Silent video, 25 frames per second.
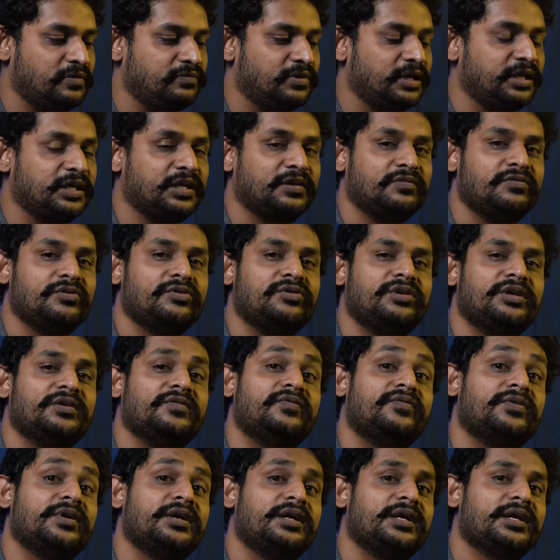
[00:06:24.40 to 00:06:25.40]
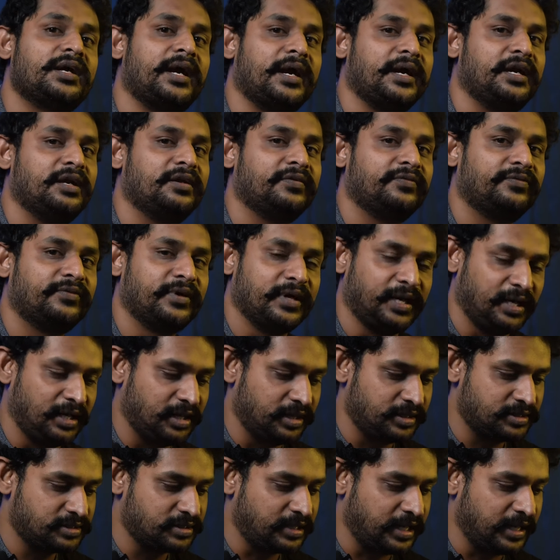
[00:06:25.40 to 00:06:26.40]
will give you different kind of
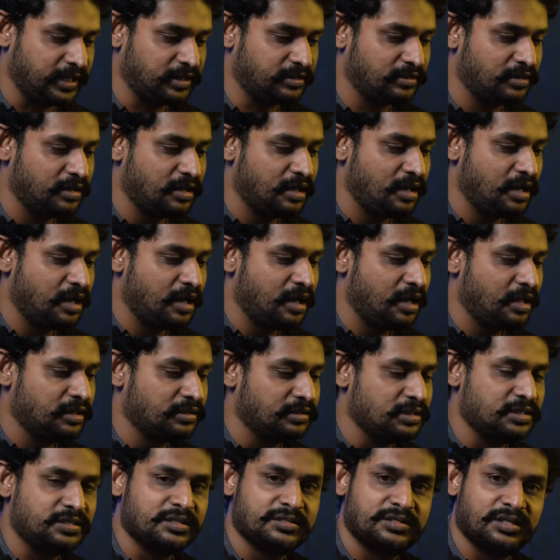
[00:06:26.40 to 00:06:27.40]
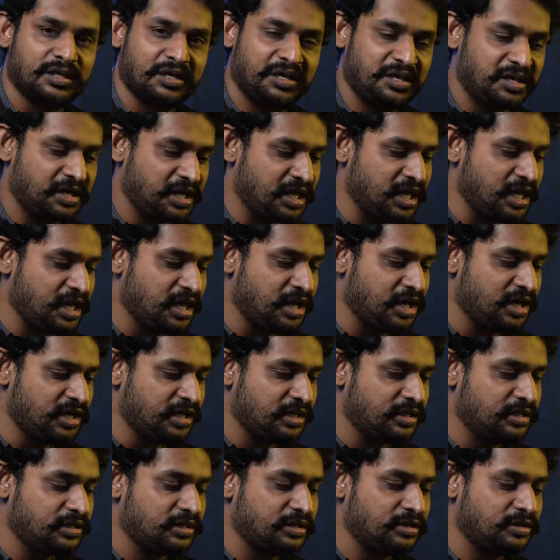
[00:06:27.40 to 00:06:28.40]
colors, like this is a green
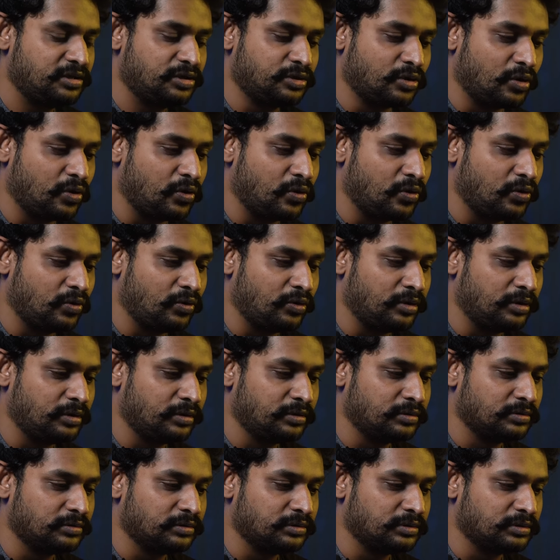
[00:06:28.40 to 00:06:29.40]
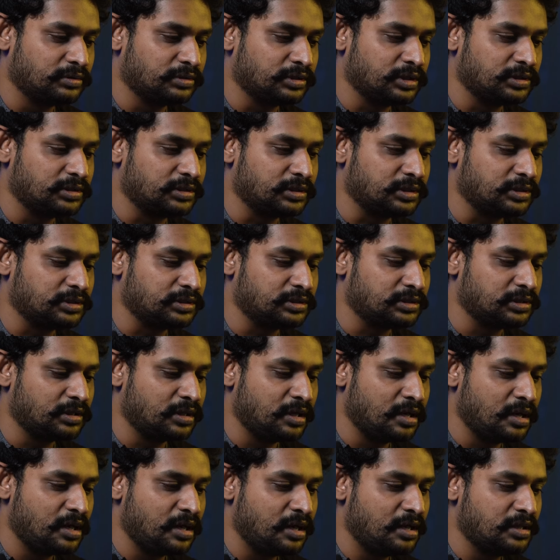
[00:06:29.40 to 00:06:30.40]
tone, this is
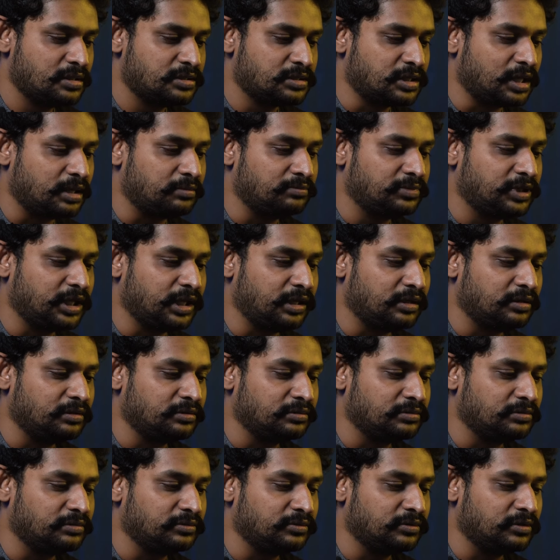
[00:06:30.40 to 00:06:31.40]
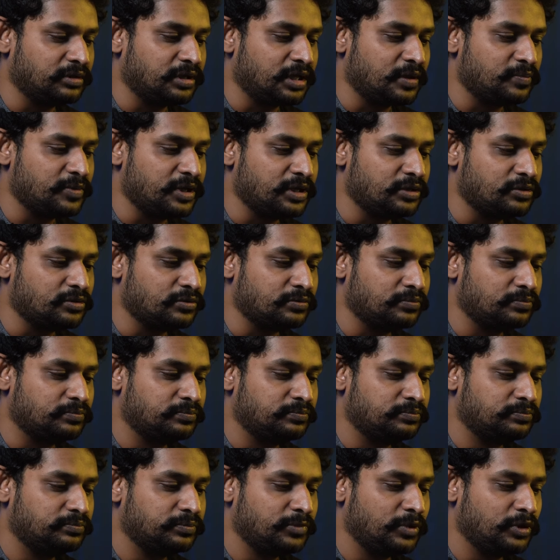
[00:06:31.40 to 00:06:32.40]
something coming to
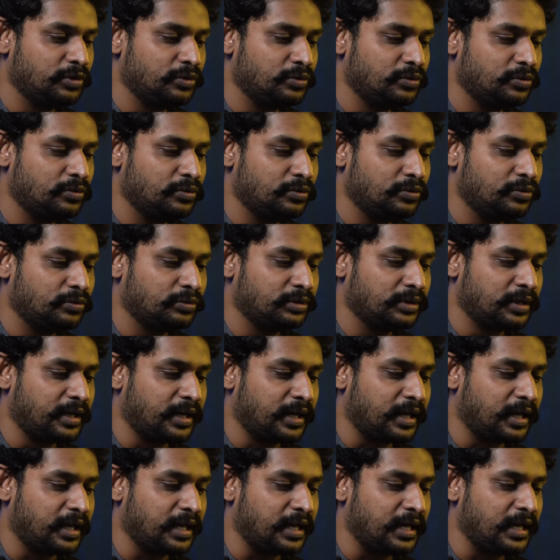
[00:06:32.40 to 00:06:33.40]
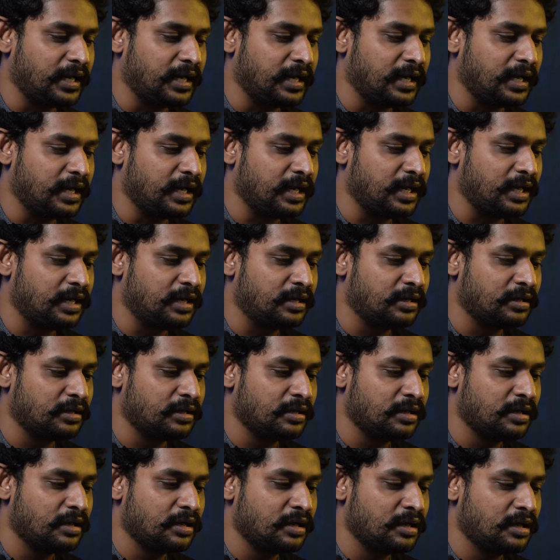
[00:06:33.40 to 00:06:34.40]
blue, red,
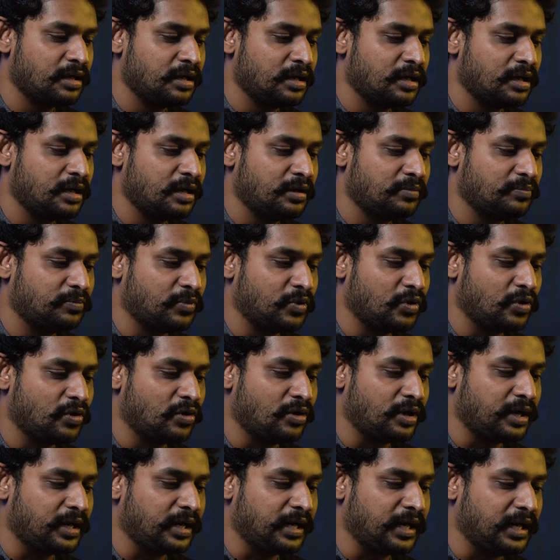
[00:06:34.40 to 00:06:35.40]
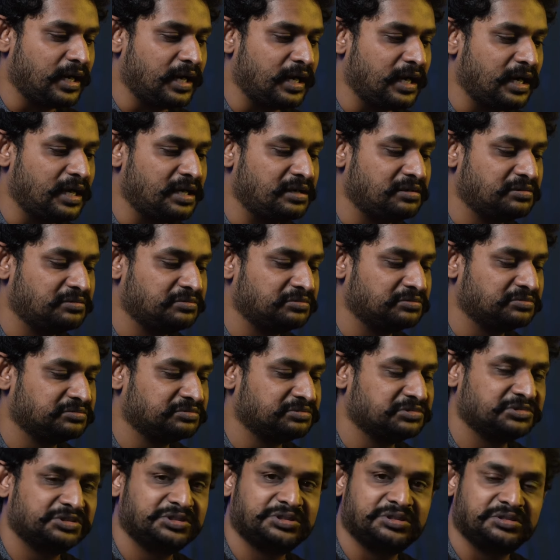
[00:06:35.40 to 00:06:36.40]
more red,
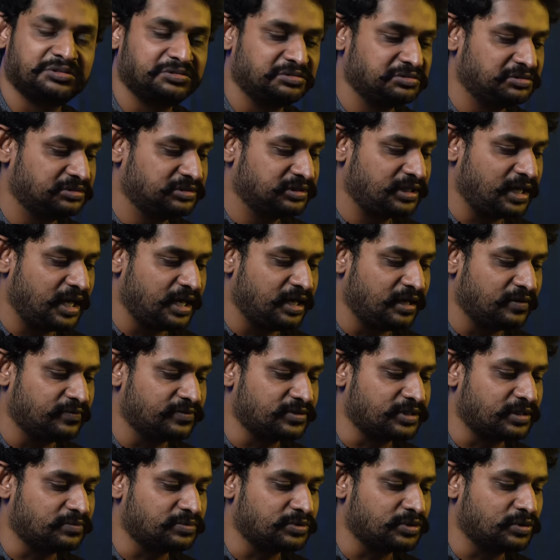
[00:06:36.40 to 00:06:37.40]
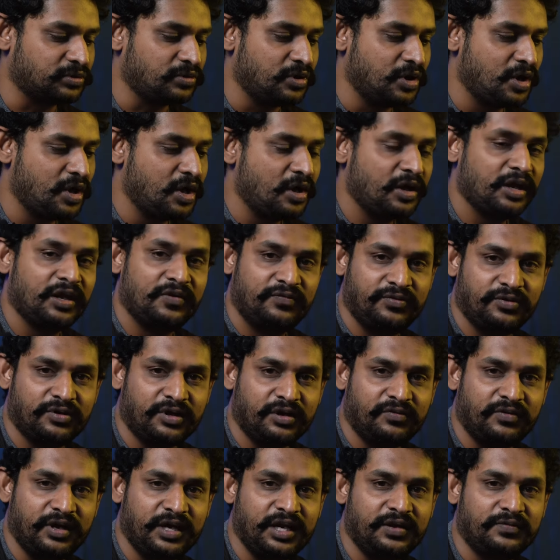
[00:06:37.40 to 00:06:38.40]
so kind of stuff. So if you
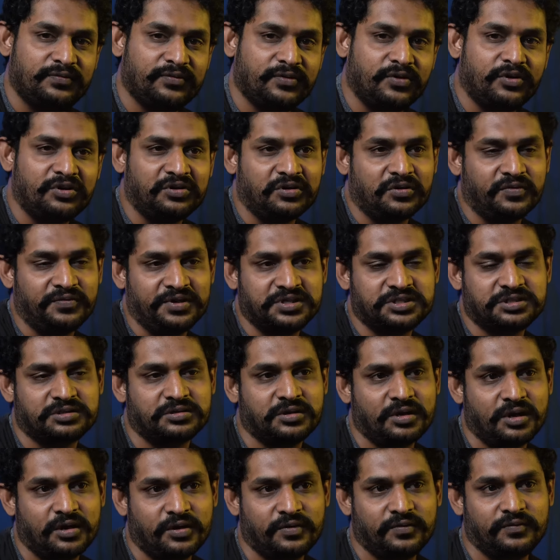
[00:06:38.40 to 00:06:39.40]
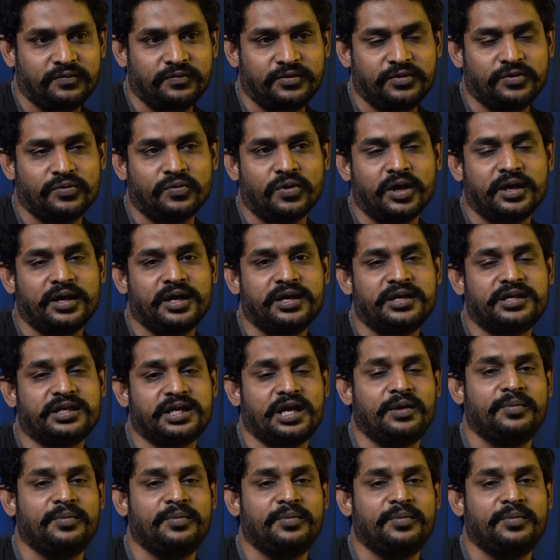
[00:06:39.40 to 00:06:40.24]
have any photo which you want a